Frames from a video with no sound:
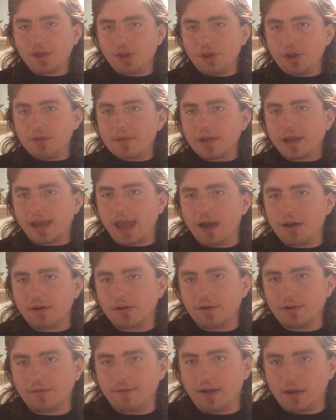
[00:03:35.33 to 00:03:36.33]
human
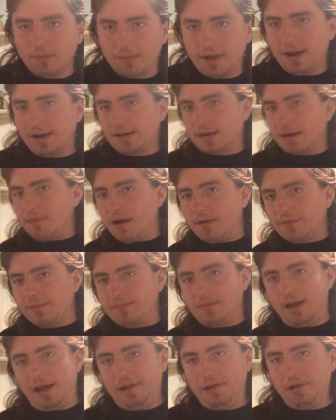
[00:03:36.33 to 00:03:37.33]
character development, and some of
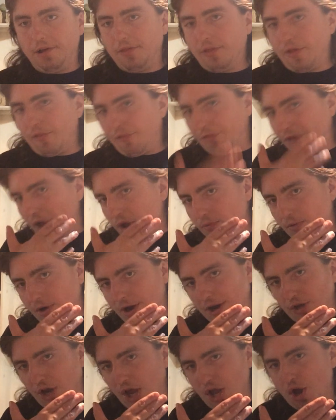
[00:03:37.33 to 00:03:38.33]
them, like the third
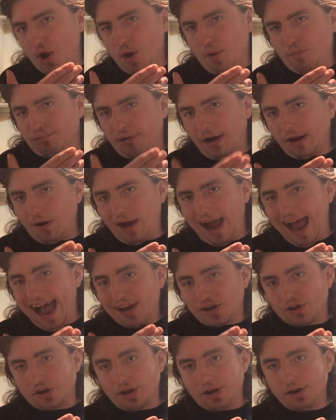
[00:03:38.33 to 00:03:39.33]
one, is that plain old
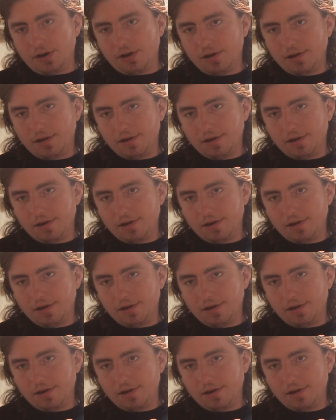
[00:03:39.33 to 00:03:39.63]
action.